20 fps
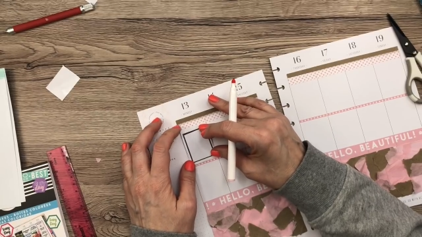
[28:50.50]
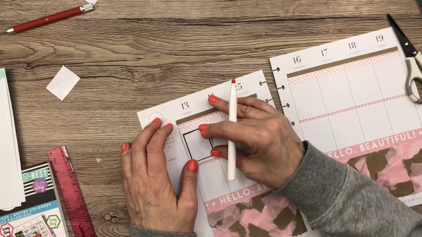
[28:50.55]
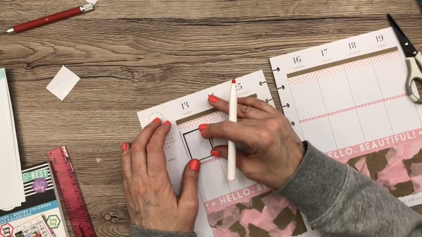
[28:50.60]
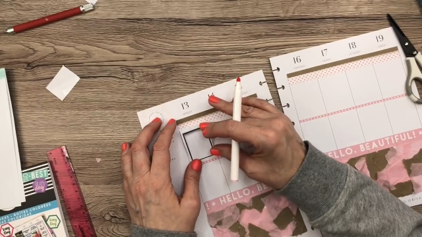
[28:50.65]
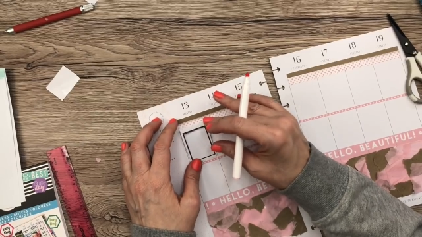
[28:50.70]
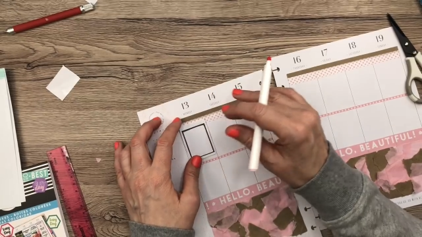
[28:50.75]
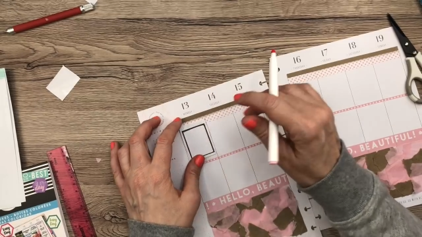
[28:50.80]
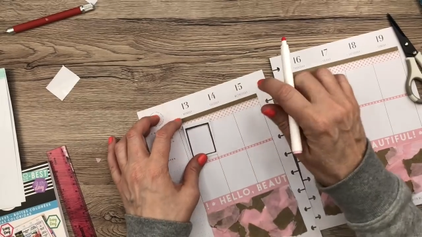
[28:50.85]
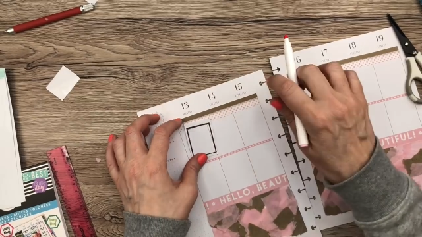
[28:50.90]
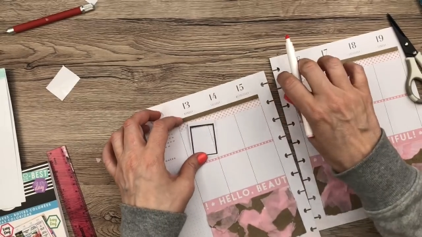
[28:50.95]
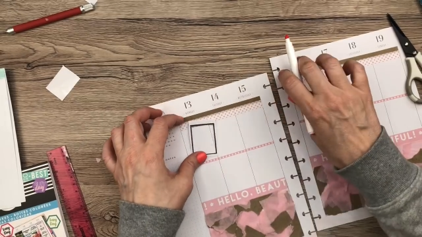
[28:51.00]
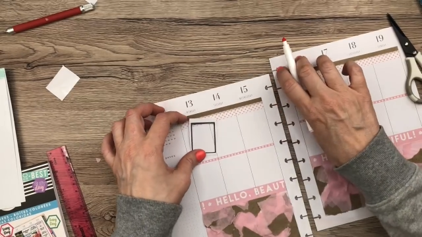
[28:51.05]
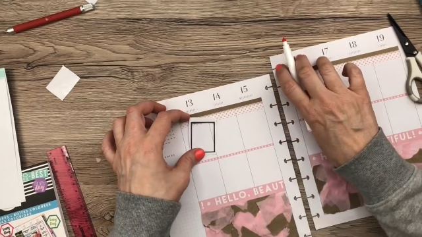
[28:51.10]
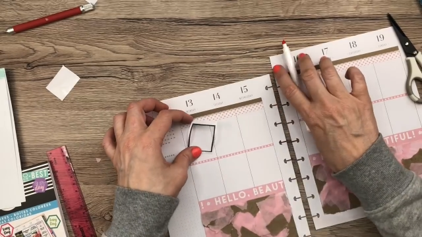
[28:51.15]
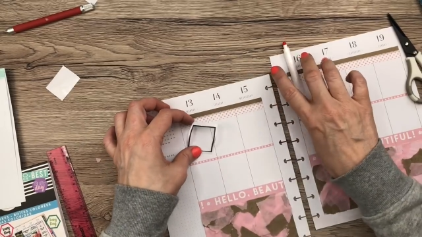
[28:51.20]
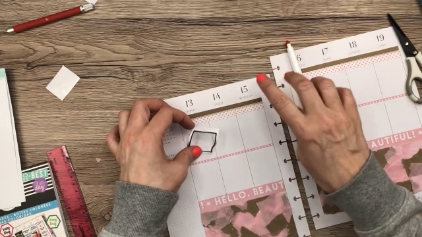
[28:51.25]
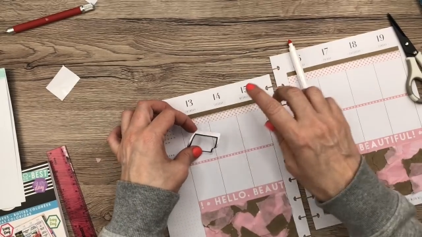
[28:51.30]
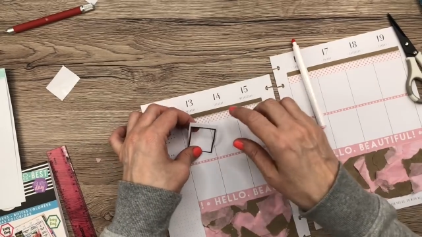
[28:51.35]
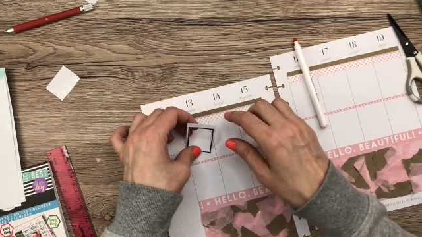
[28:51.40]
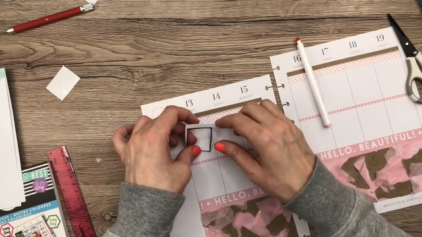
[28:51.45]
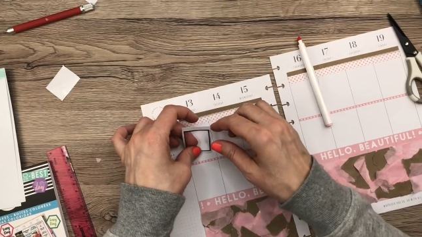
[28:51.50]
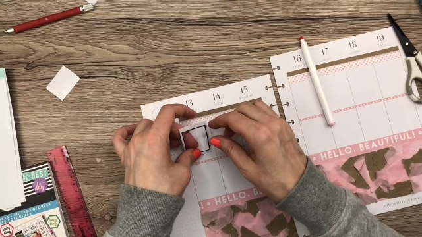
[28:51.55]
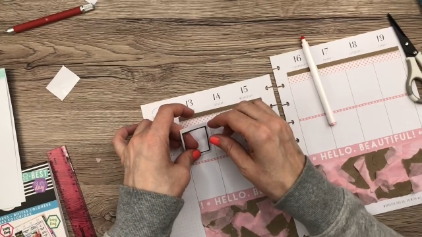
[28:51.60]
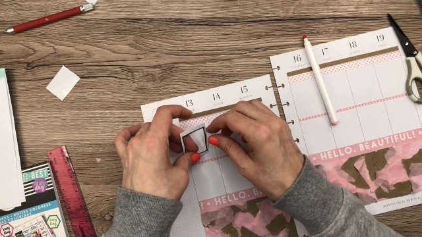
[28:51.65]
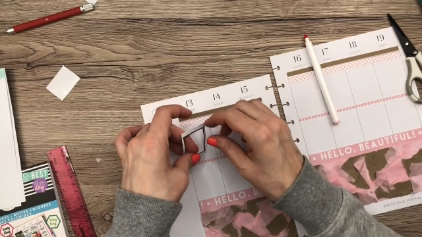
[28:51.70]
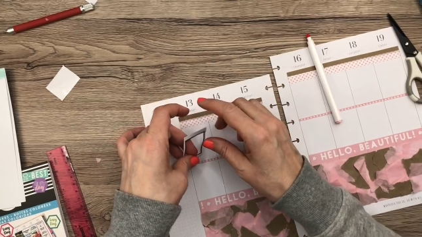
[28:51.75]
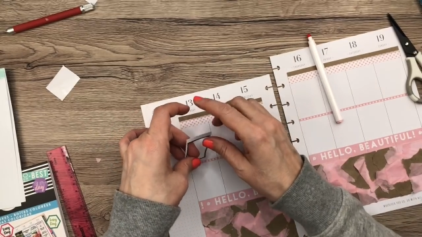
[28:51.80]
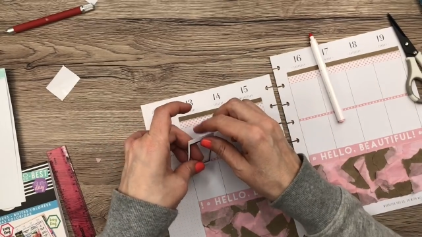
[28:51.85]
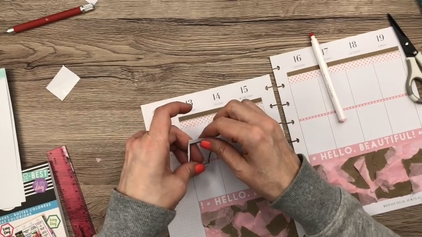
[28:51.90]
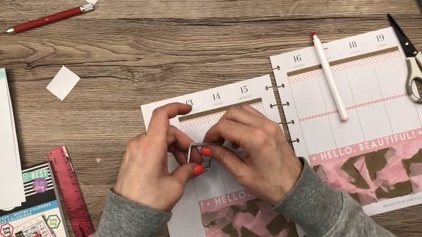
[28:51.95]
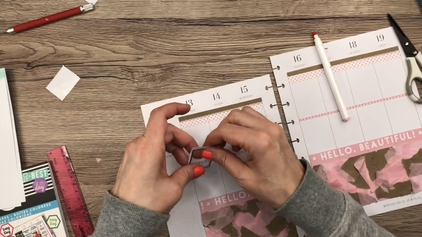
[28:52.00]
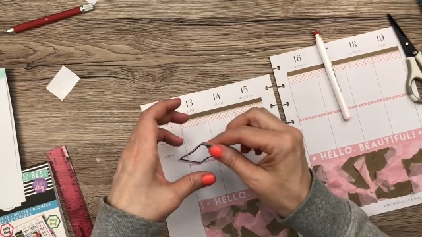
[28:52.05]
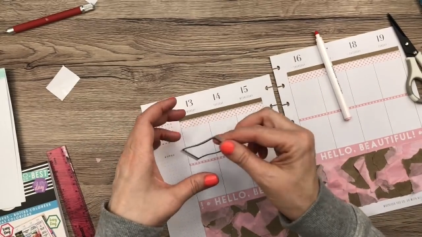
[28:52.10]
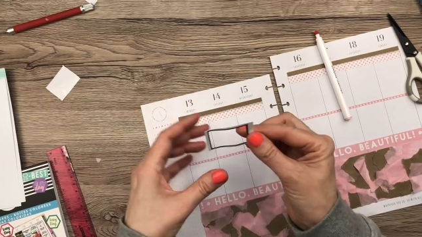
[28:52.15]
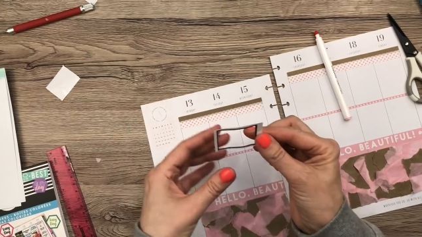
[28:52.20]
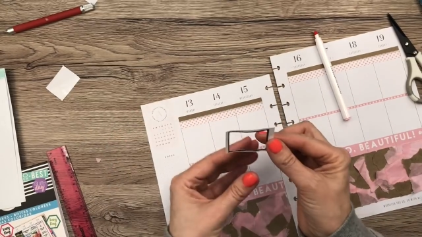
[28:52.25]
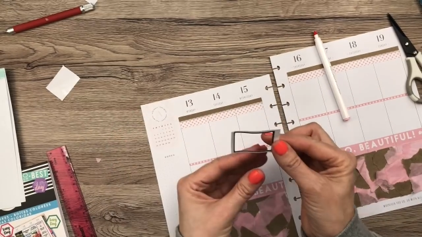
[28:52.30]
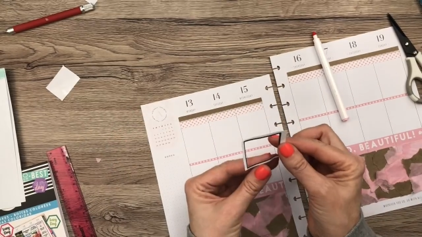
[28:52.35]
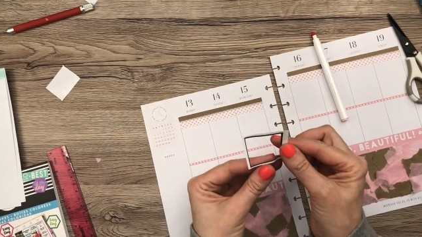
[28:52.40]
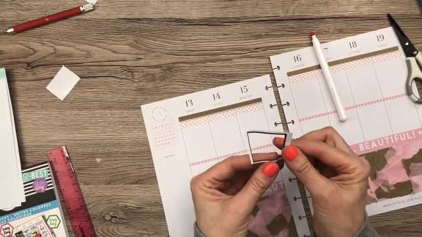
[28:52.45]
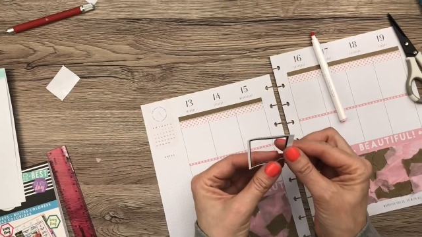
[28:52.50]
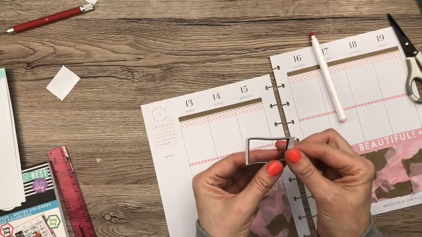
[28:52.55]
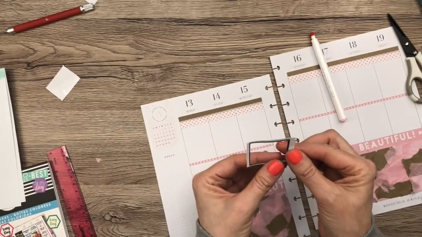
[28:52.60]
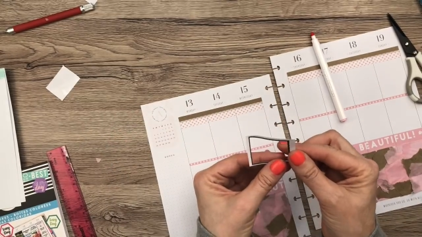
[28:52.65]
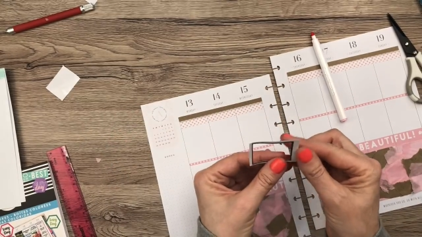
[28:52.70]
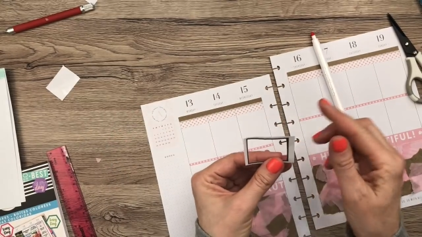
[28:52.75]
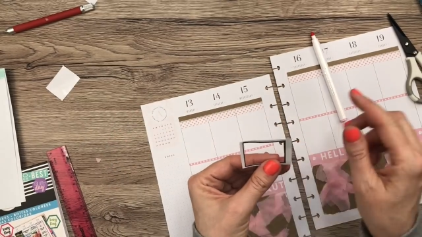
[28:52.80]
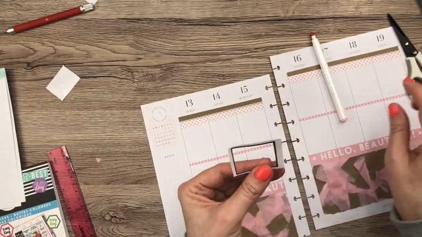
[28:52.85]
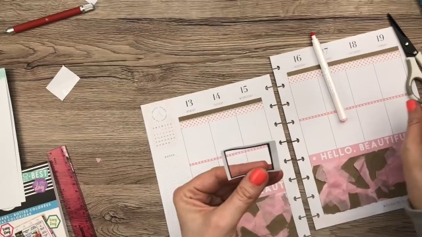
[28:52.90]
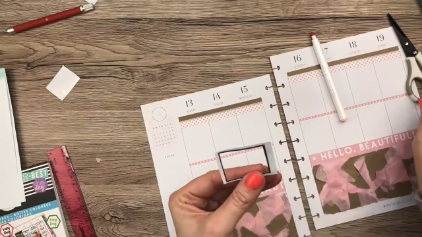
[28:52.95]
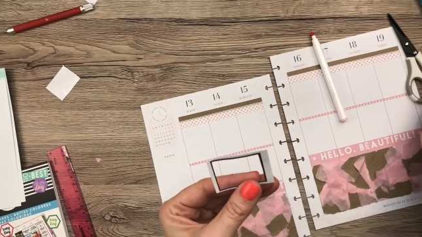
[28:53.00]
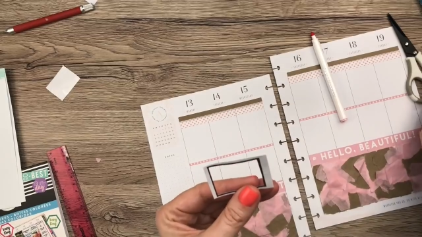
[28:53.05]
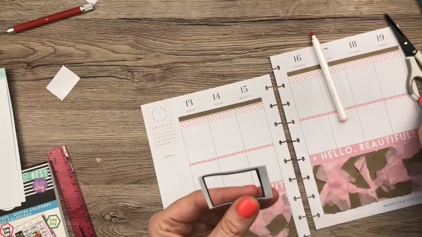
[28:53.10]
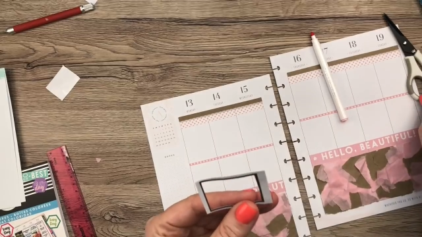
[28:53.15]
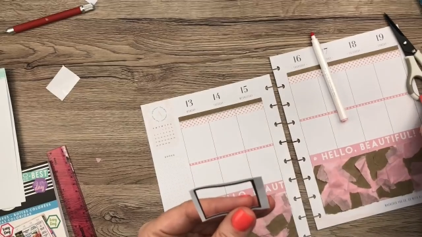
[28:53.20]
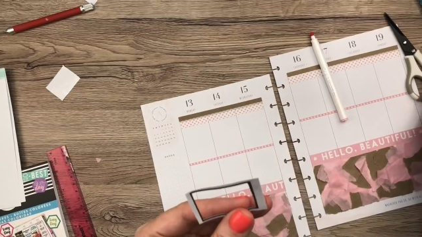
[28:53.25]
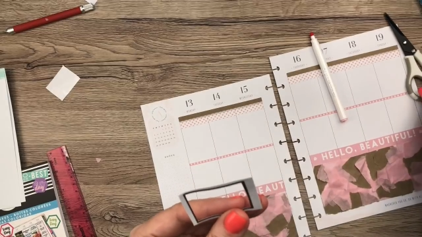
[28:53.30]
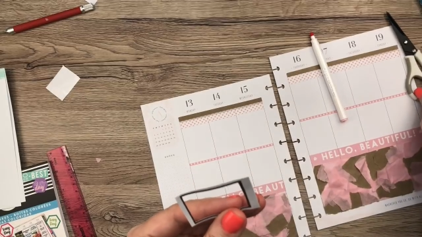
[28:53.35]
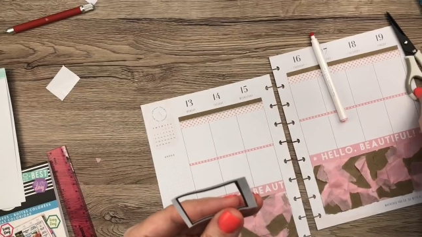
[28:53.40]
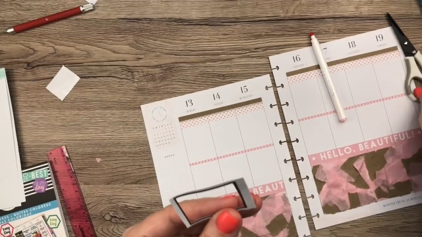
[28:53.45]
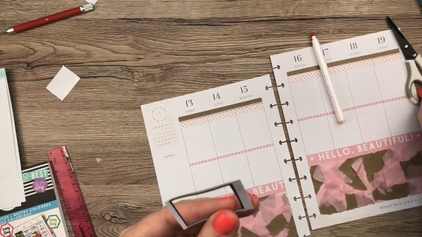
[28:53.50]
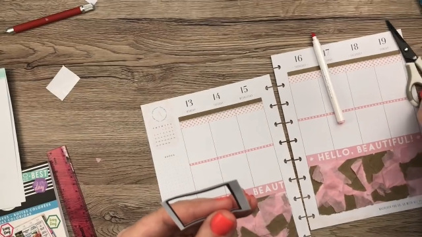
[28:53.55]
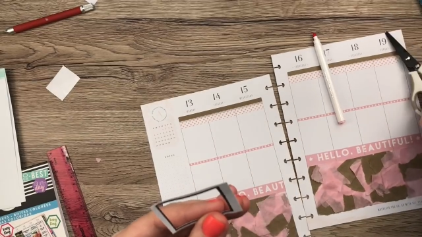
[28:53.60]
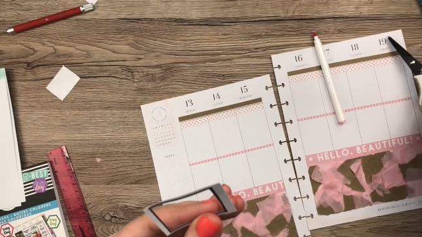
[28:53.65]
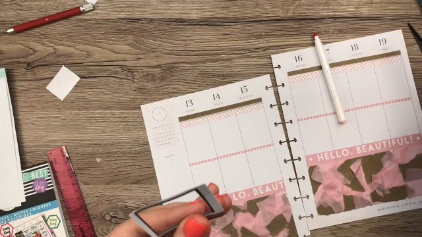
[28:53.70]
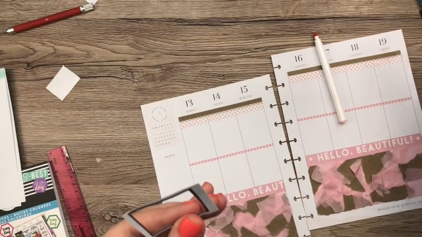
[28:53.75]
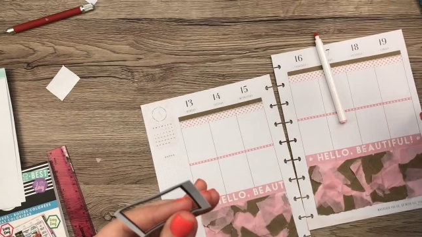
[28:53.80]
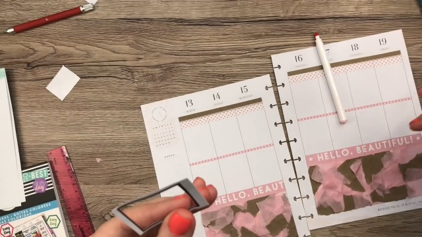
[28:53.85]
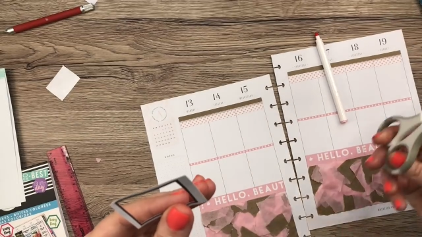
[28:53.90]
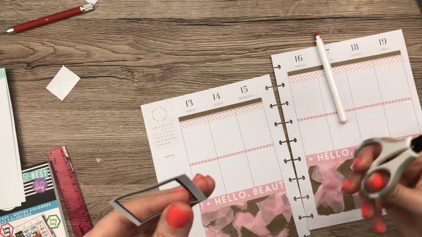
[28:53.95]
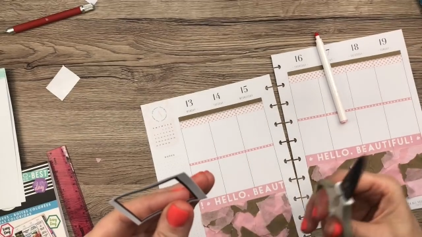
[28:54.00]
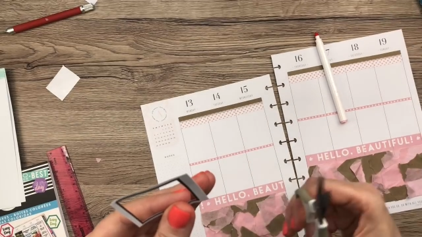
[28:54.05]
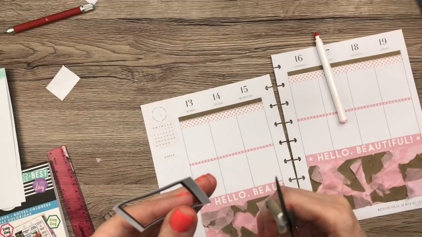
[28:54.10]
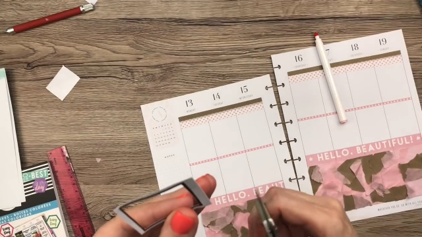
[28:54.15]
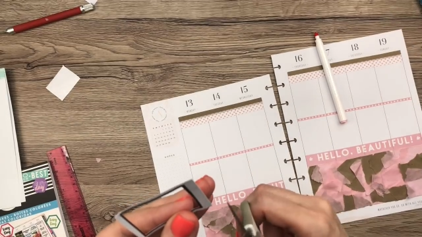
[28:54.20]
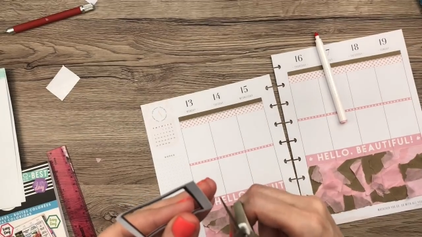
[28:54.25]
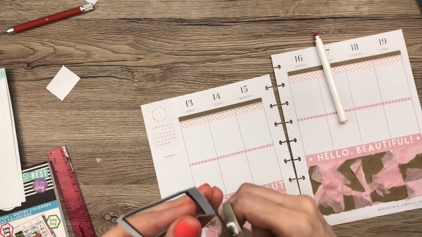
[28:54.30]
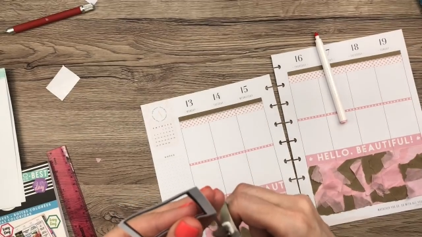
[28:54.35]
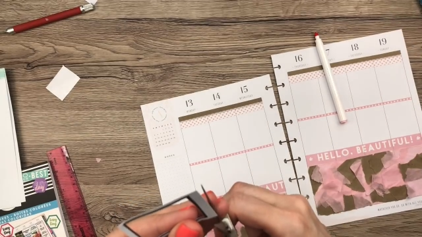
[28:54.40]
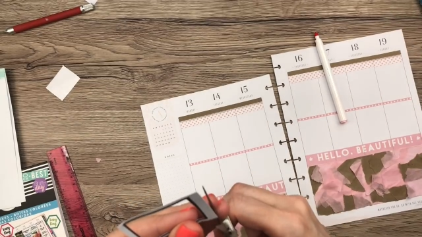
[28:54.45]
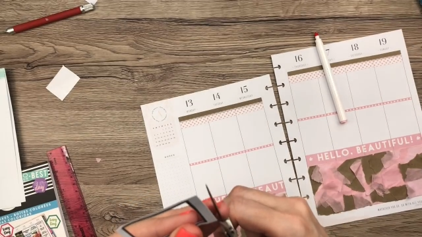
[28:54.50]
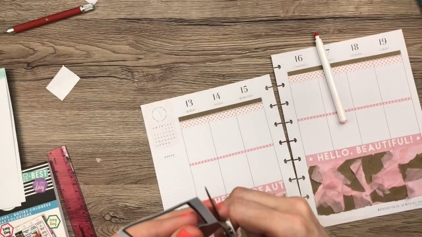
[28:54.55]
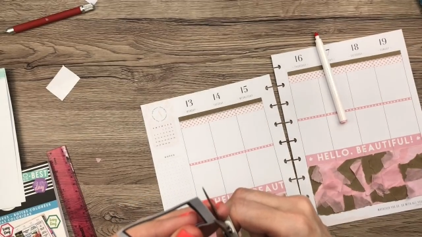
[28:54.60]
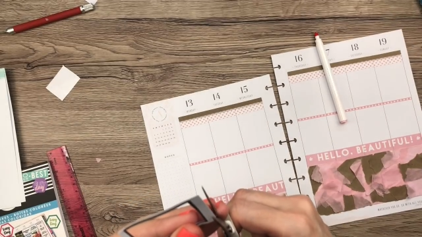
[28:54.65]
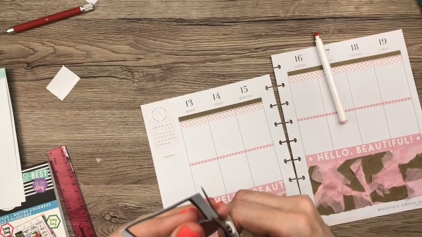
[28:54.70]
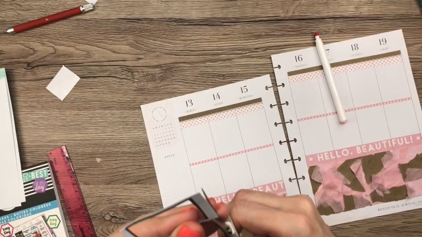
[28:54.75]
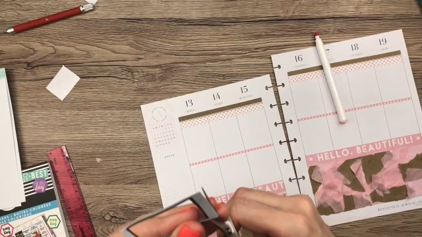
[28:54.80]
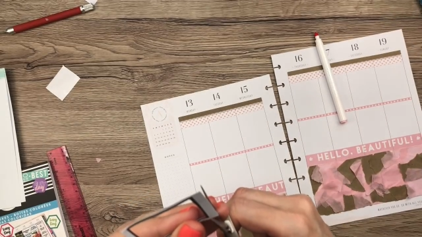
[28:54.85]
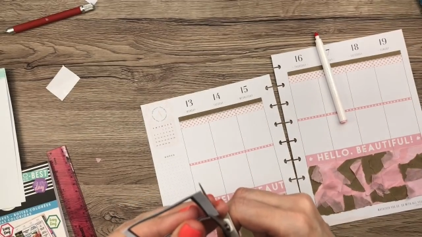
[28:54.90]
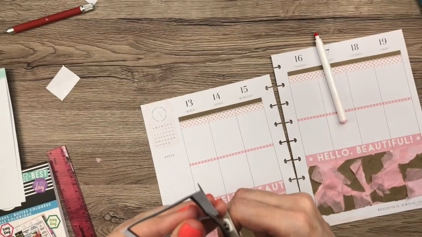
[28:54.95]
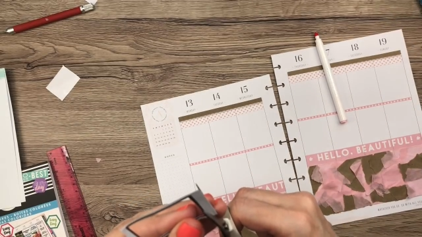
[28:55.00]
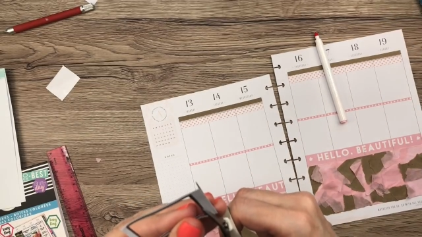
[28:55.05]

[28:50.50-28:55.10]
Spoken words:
(no speaker visible)